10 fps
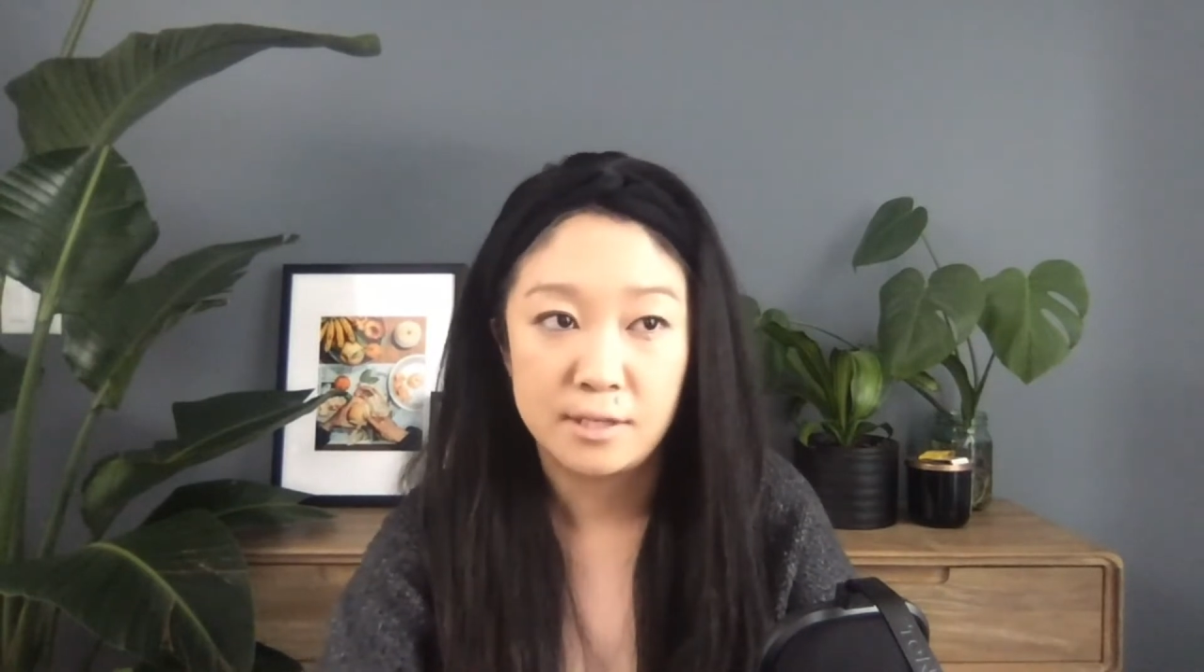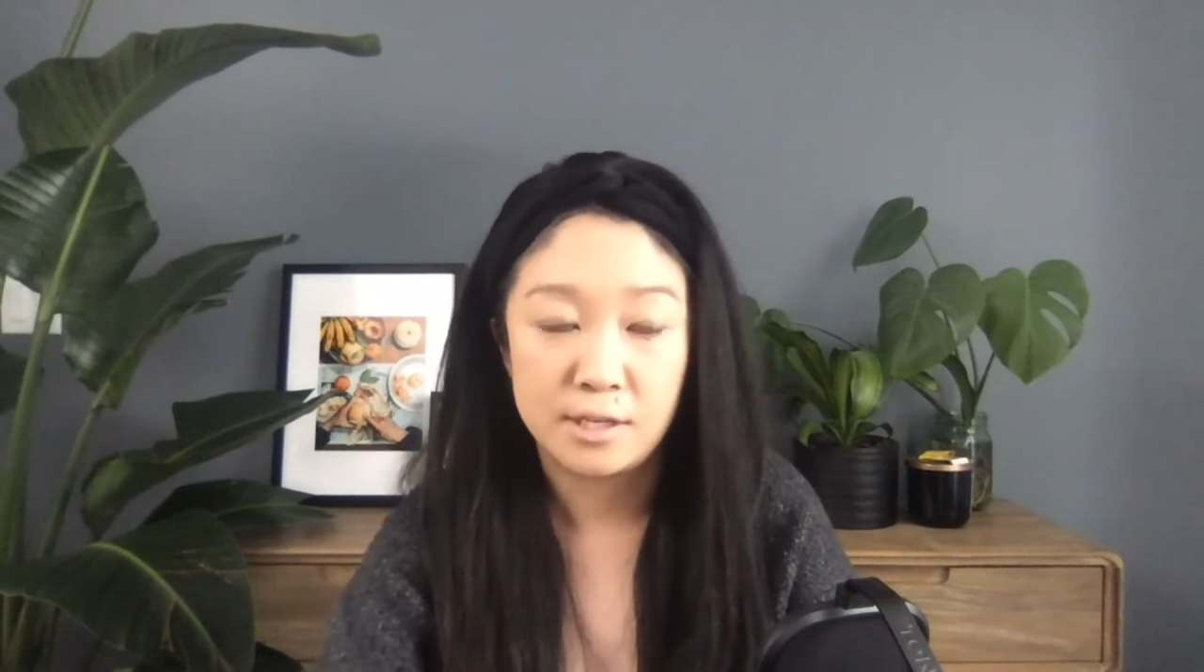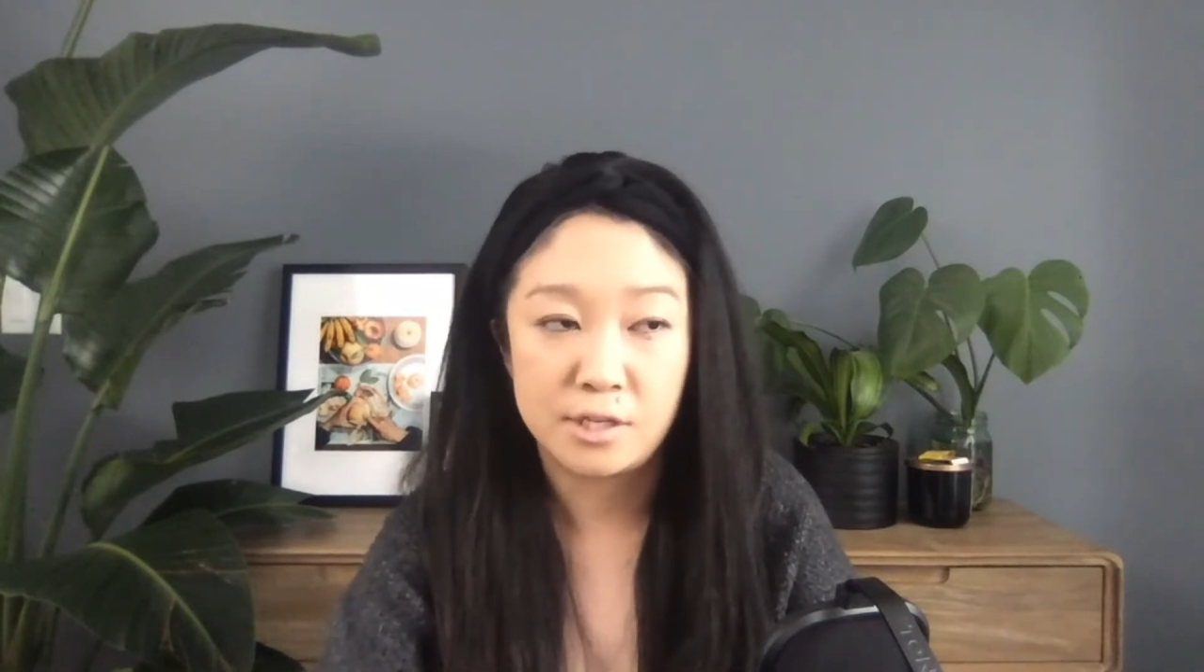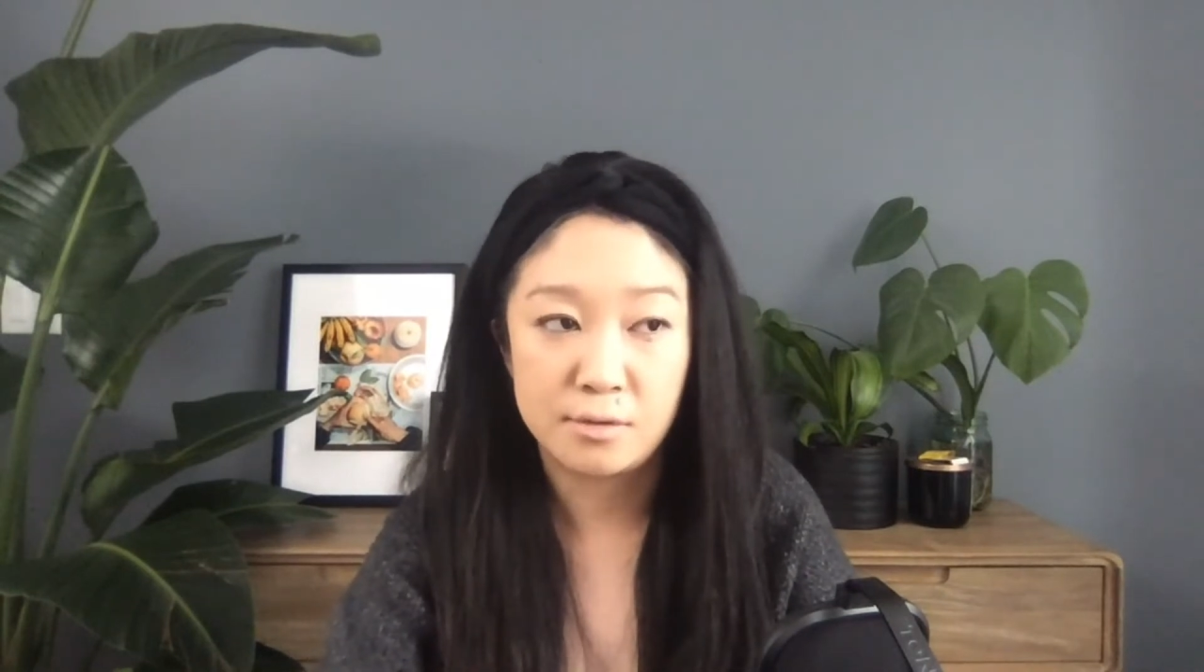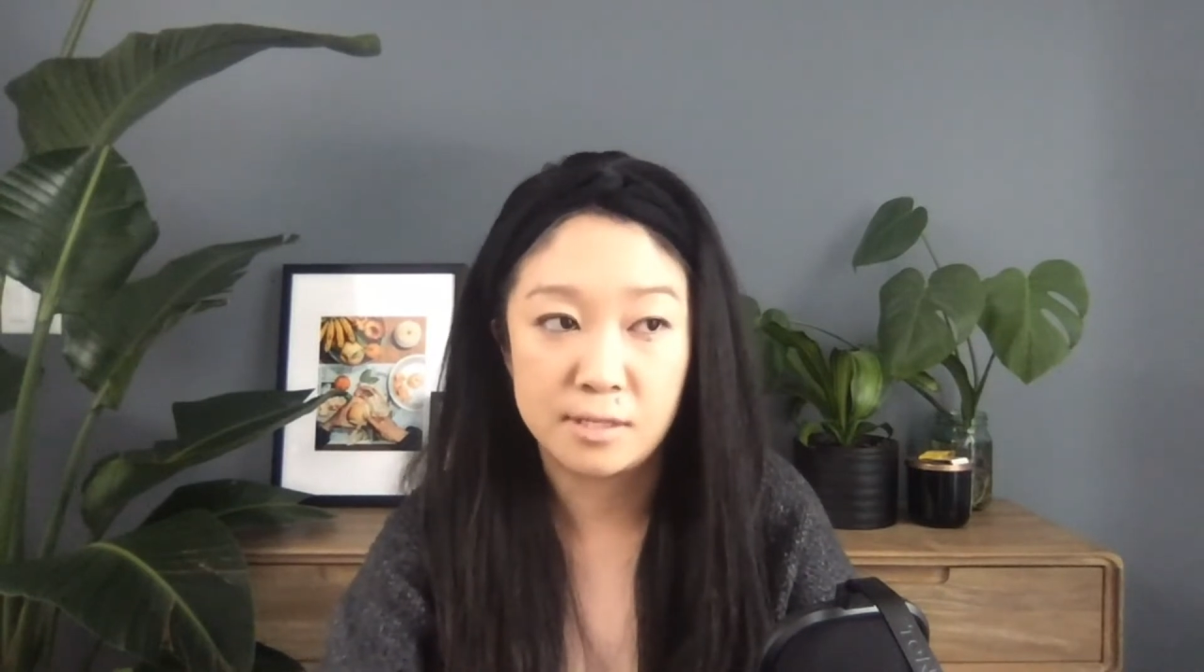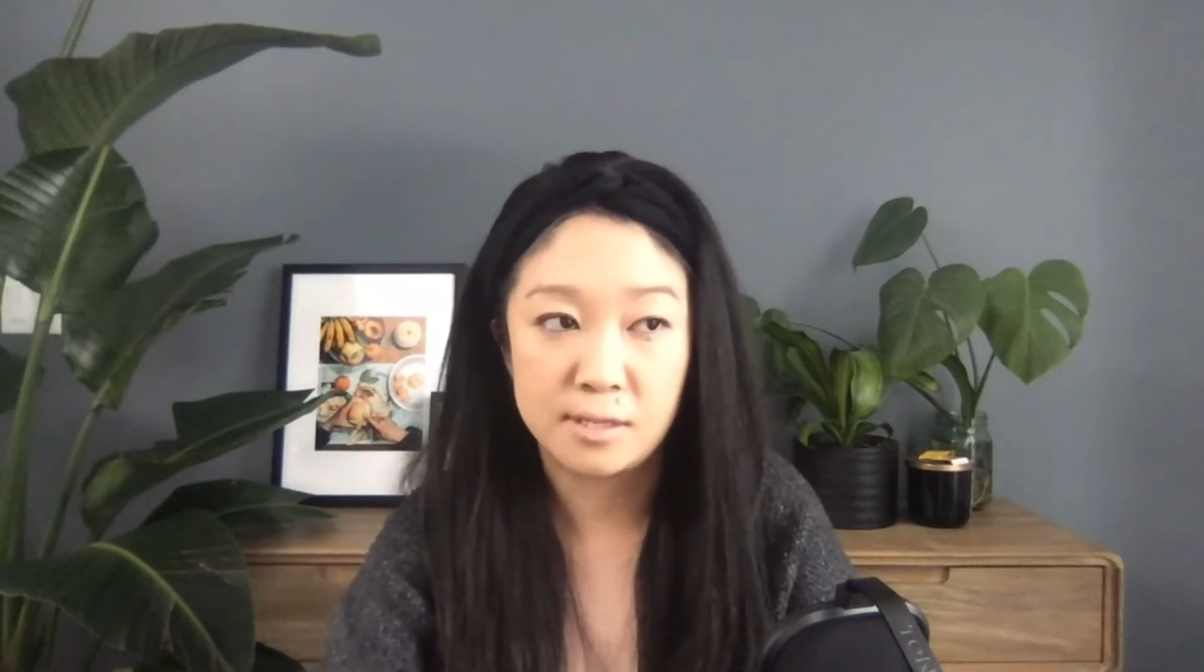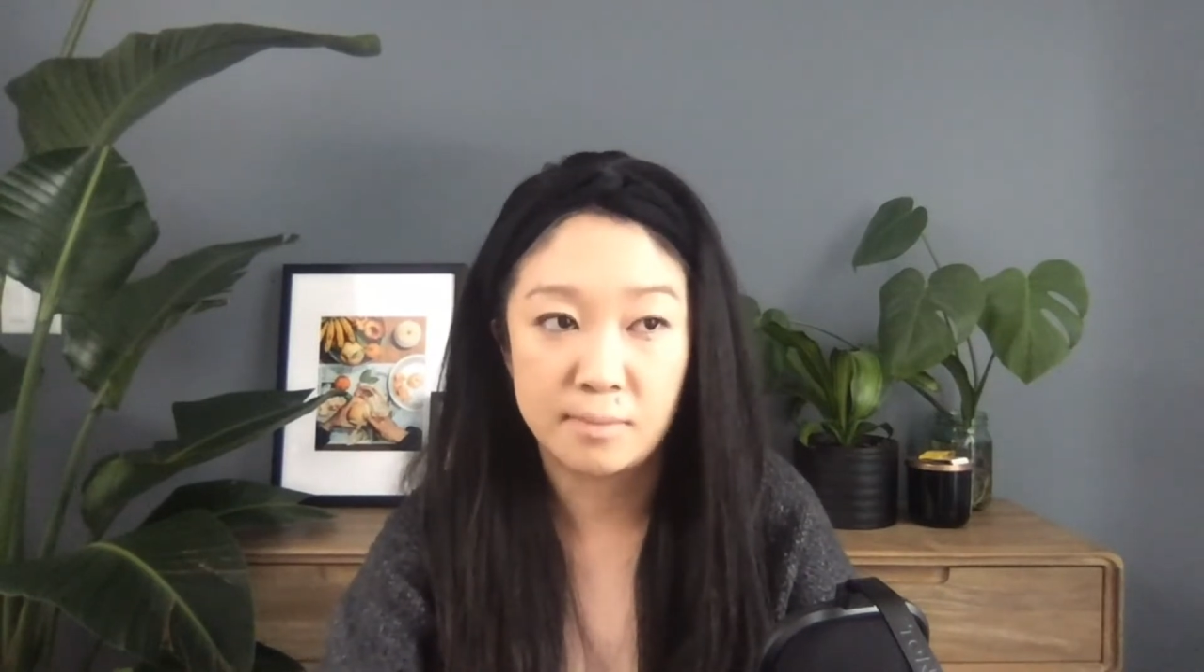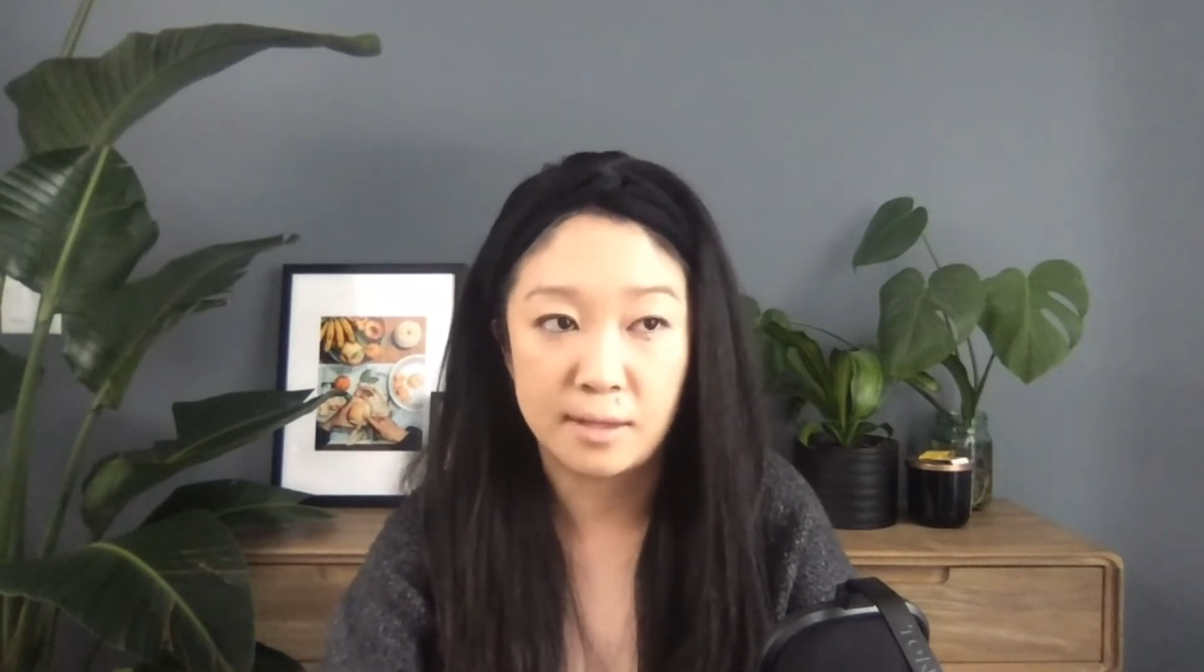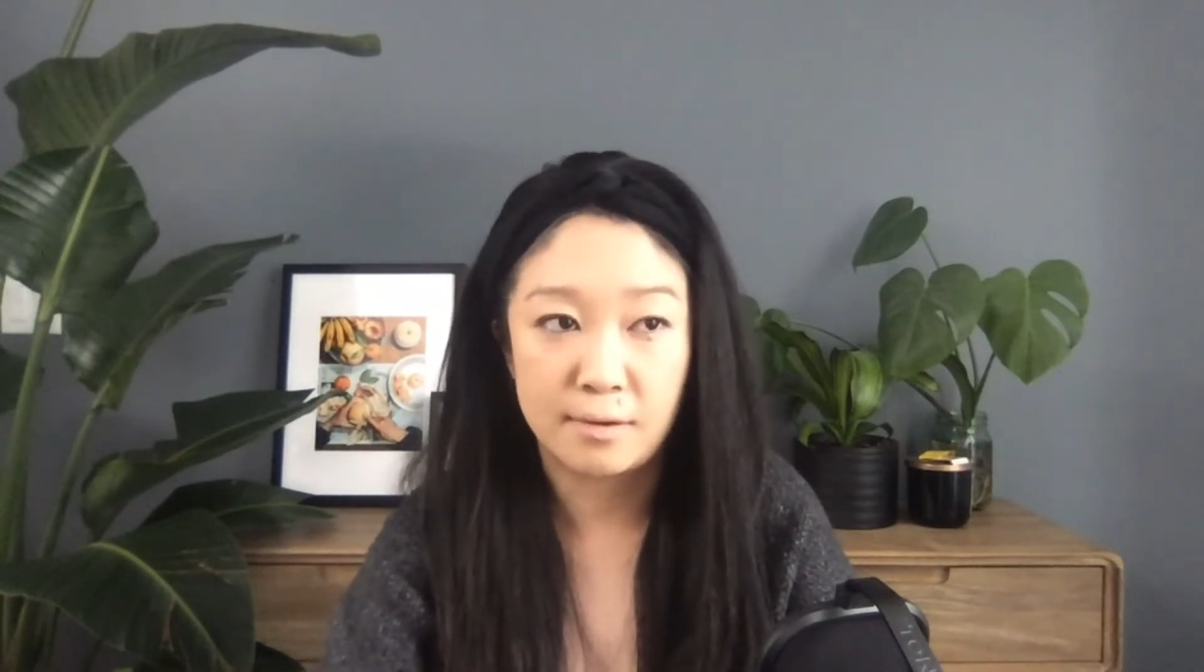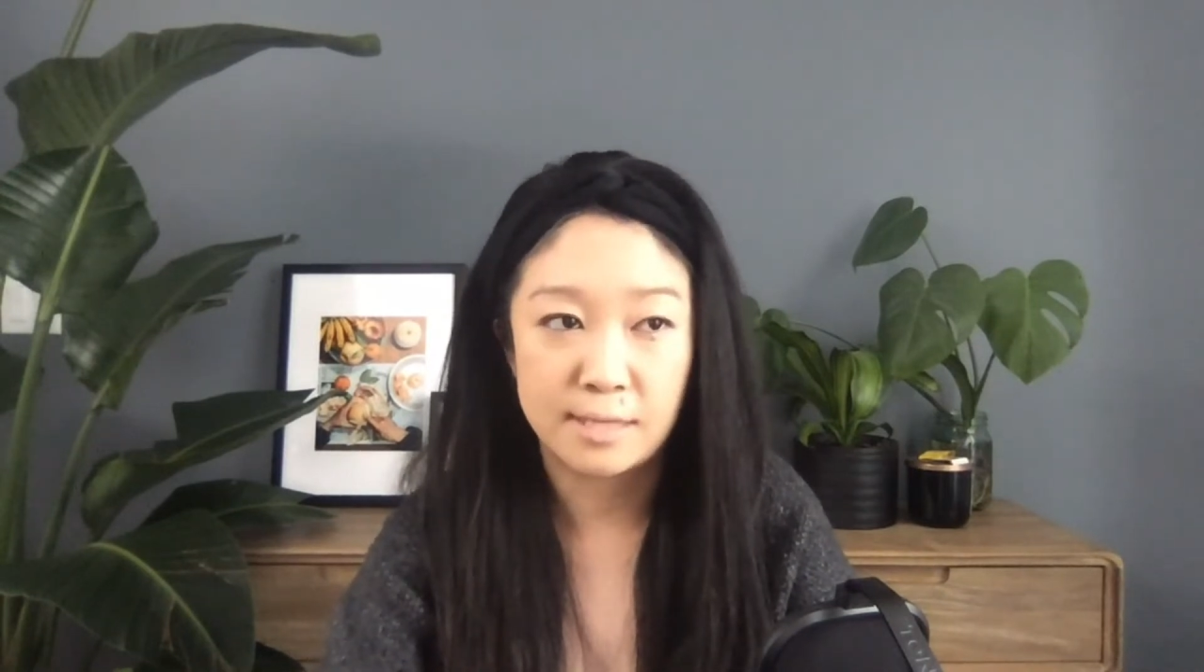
to shoot something that was